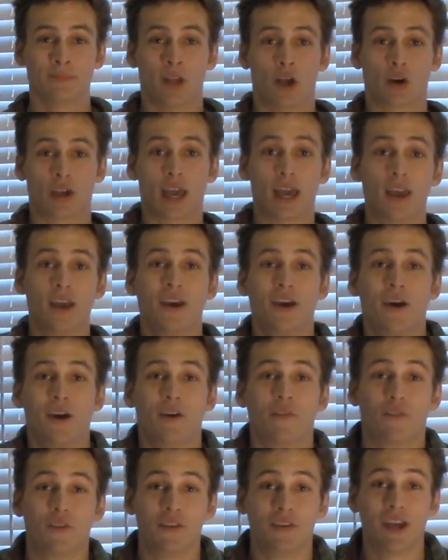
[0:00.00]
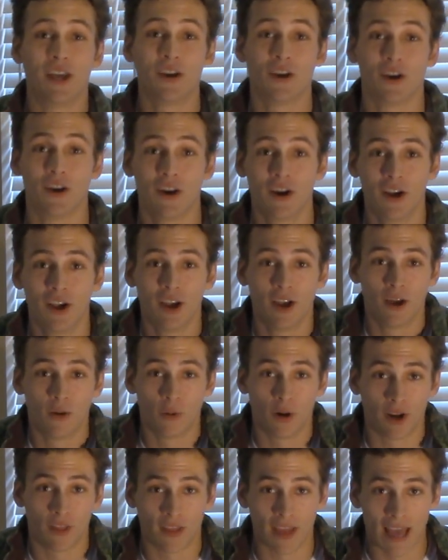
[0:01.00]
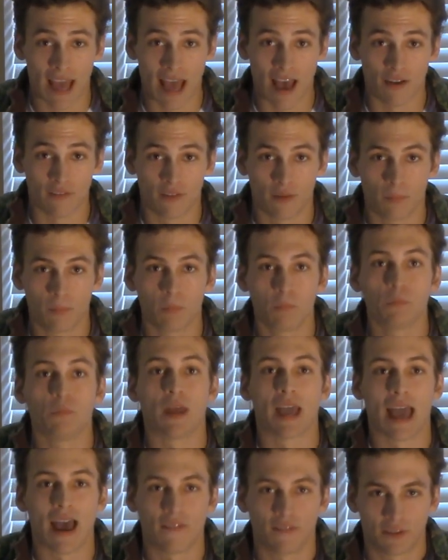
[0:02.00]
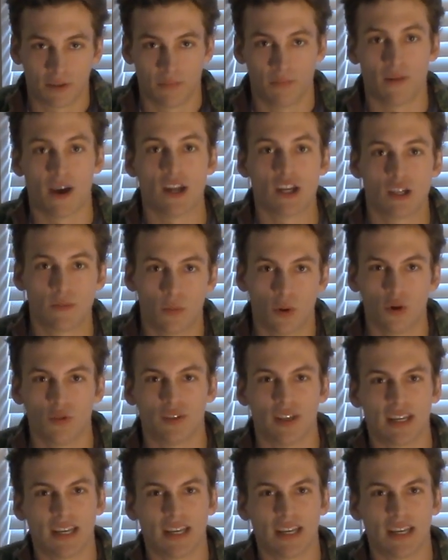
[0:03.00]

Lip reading: Okay? For dinner, what do they have? They have some vegetables.